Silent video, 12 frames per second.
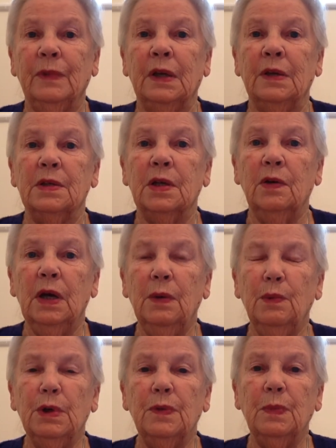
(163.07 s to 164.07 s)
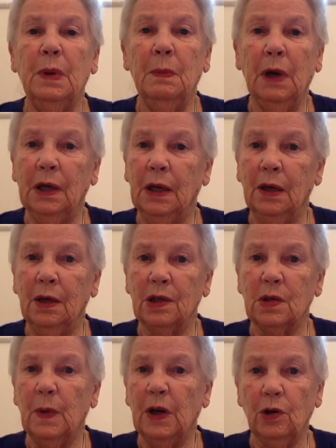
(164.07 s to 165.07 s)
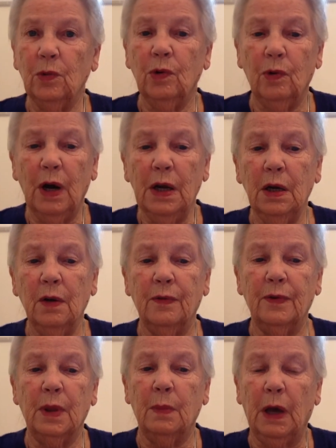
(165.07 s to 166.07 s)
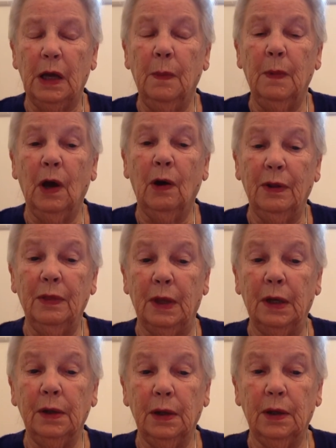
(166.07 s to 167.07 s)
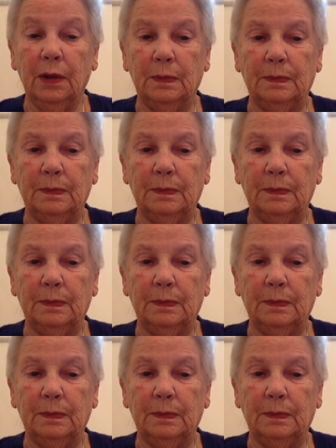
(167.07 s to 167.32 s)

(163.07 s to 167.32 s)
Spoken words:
So he would have been making a special cradle for the baby, I think.